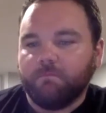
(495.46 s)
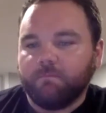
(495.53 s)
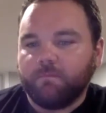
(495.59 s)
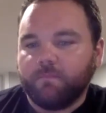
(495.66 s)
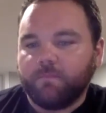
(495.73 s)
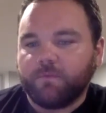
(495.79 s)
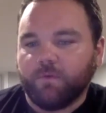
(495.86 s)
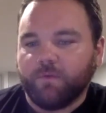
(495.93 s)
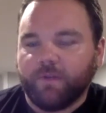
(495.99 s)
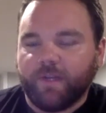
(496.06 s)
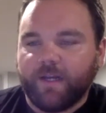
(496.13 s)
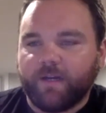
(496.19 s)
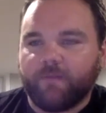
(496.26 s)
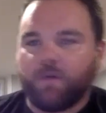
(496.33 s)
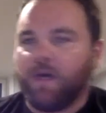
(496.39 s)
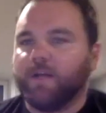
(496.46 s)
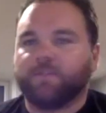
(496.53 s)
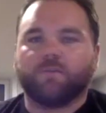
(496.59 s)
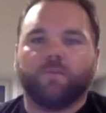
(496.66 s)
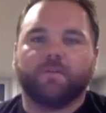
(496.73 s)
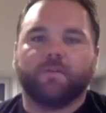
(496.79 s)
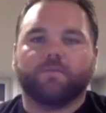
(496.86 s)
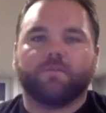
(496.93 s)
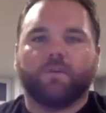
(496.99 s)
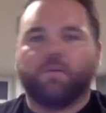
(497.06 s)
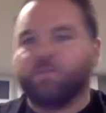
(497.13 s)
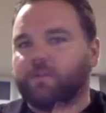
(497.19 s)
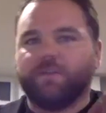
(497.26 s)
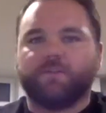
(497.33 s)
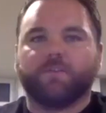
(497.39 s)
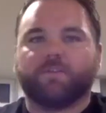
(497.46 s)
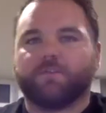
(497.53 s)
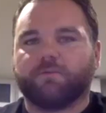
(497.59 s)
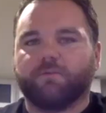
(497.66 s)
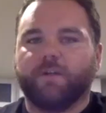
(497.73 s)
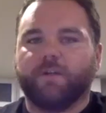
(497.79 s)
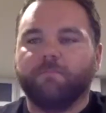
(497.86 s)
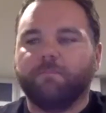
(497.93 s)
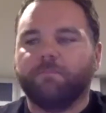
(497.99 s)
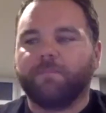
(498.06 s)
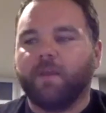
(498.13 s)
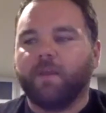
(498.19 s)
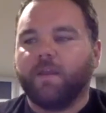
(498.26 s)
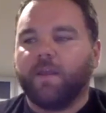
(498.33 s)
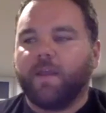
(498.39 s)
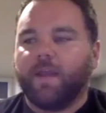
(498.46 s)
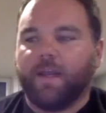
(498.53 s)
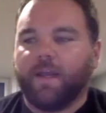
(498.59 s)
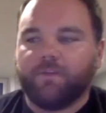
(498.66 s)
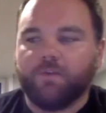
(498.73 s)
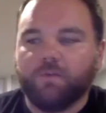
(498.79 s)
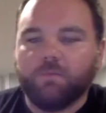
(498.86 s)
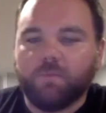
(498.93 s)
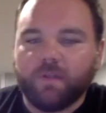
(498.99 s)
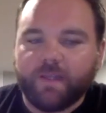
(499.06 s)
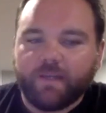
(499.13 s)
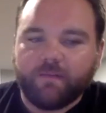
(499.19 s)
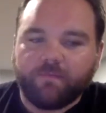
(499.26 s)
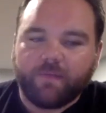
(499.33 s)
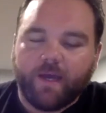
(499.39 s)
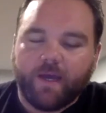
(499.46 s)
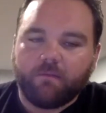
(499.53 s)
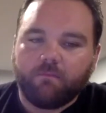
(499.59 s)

So the negative consequences go to each extreme. And I do believe that